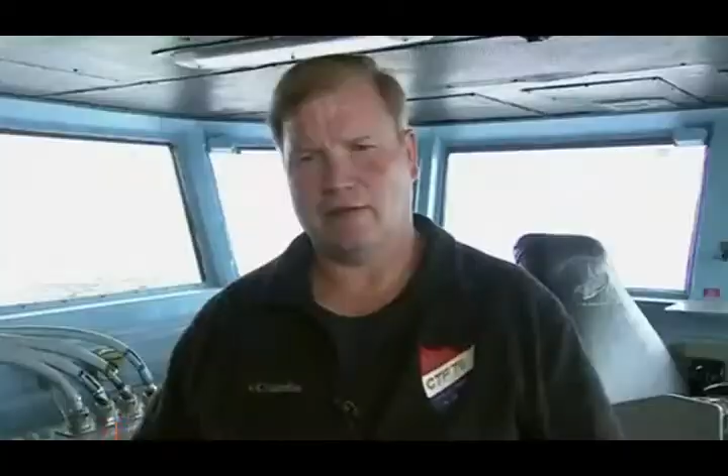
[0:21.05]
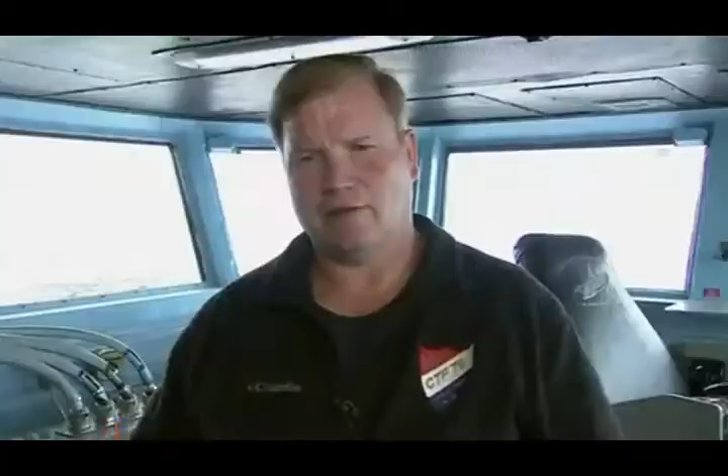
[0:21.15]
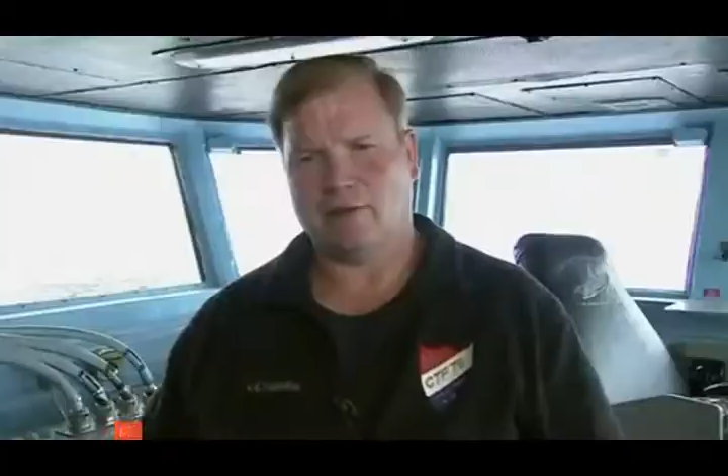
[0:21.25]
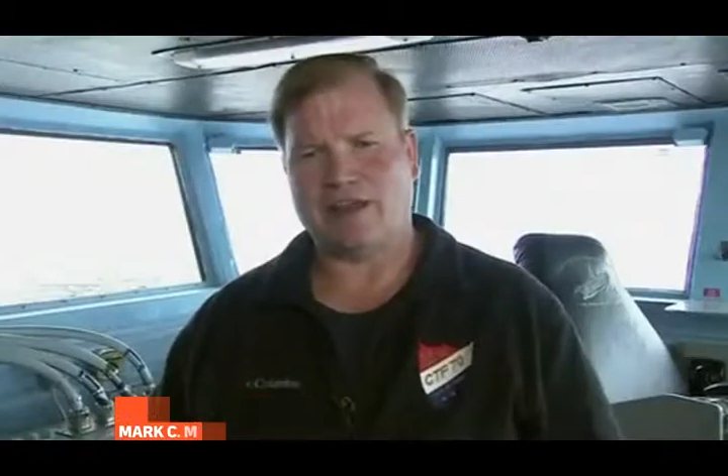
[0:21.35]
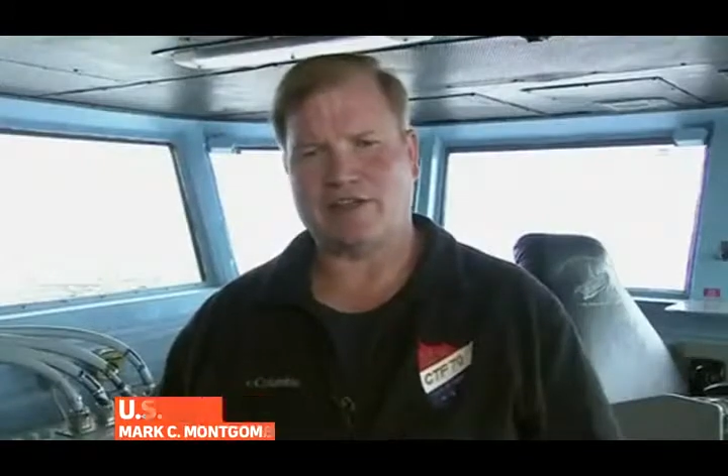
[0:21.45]

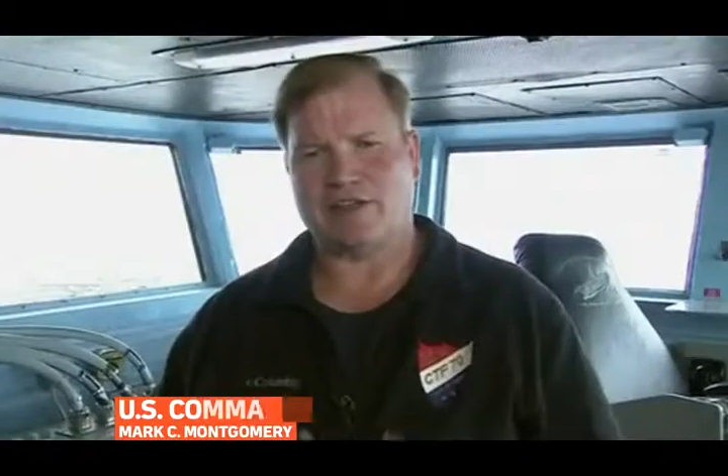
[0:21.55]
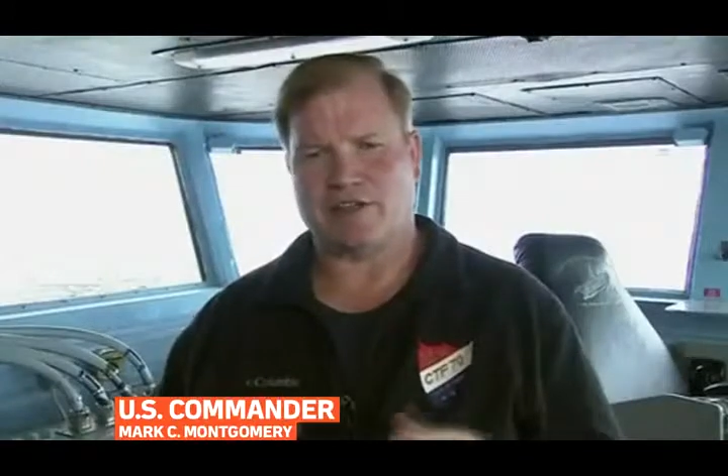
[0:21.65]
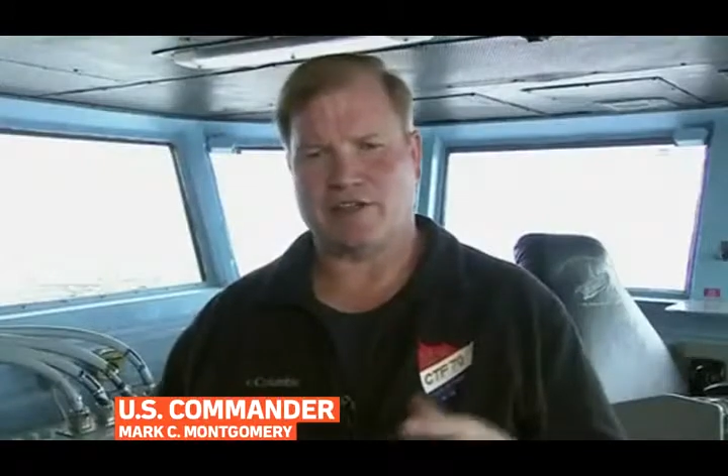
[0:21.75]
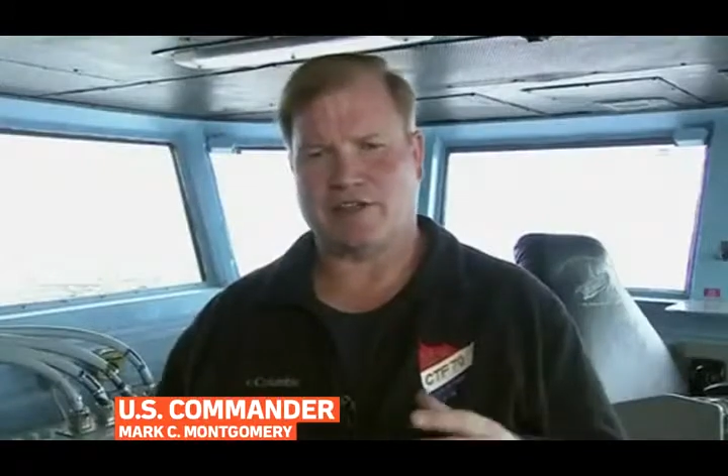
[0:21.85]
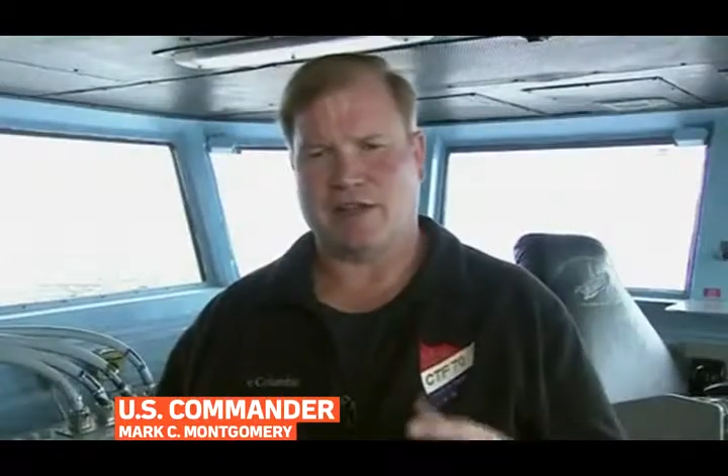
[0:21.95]
We consider
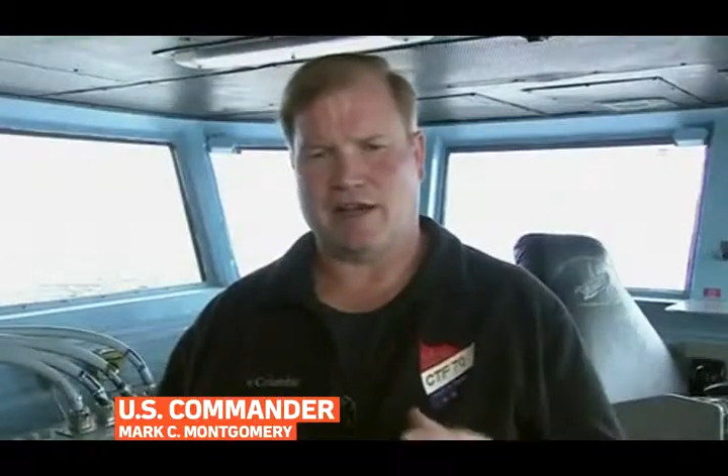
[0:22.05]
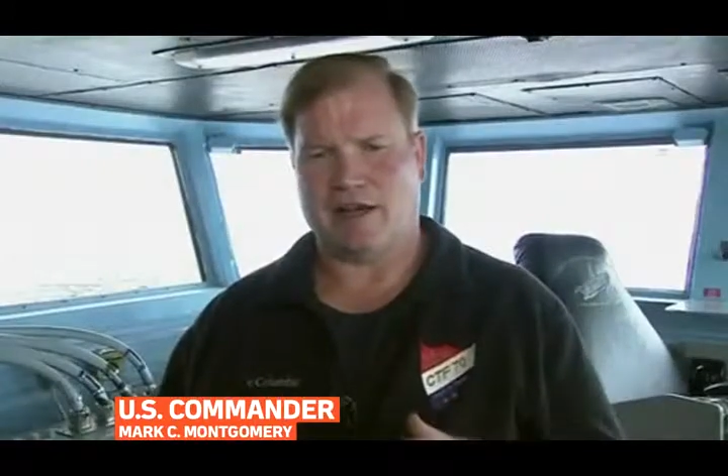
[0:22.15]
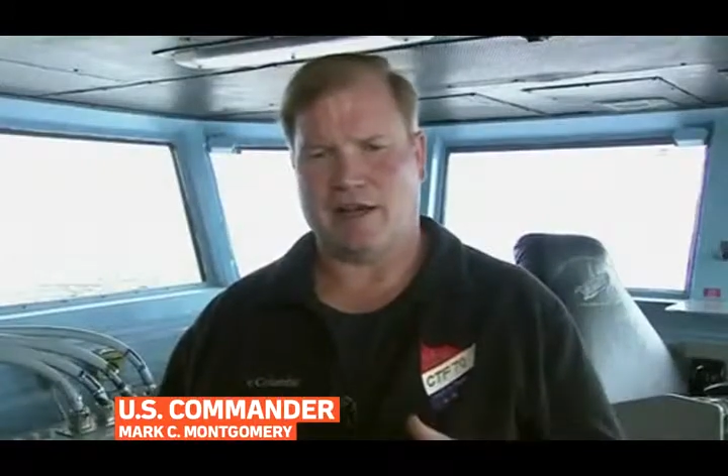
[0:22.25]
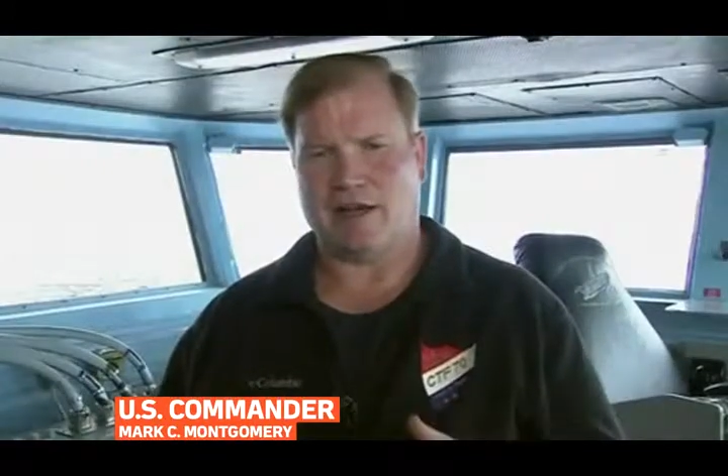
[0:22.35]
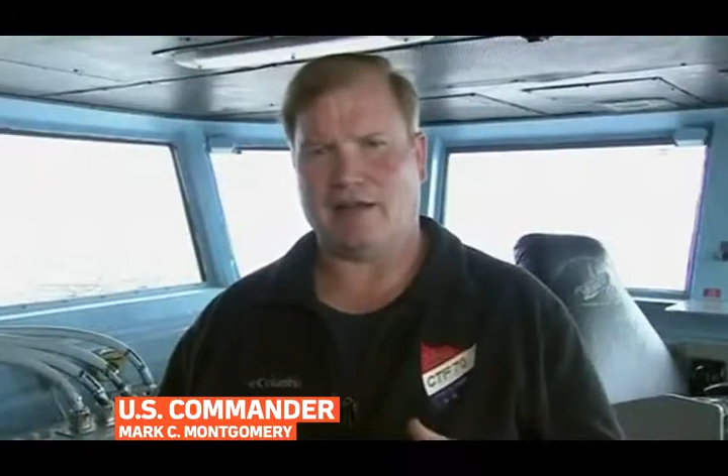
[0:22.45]
this
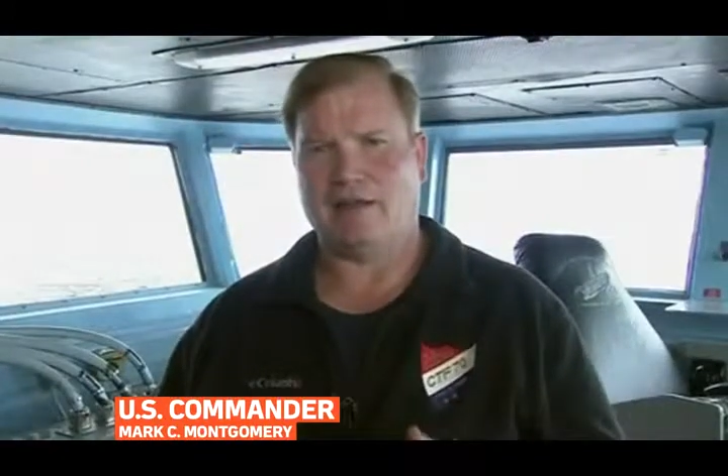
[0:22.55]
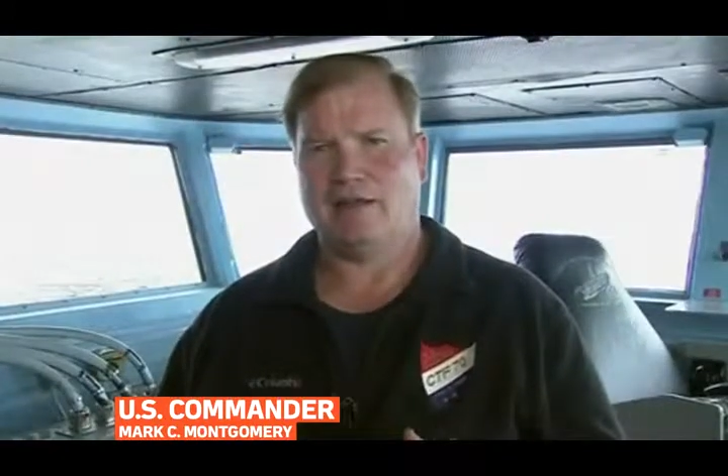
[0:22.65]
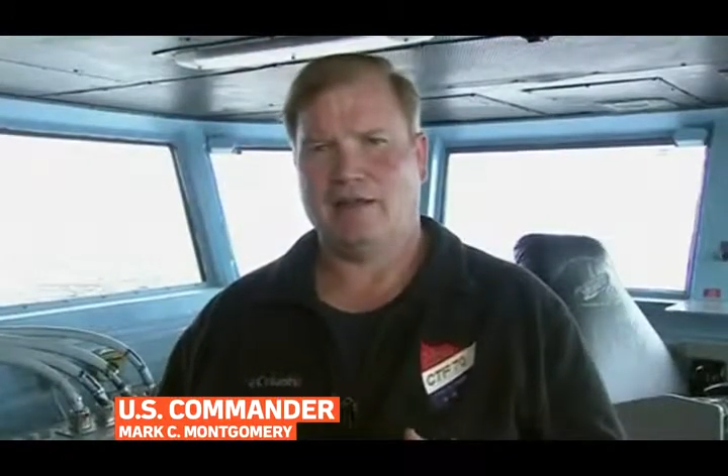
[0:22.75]
a, uh,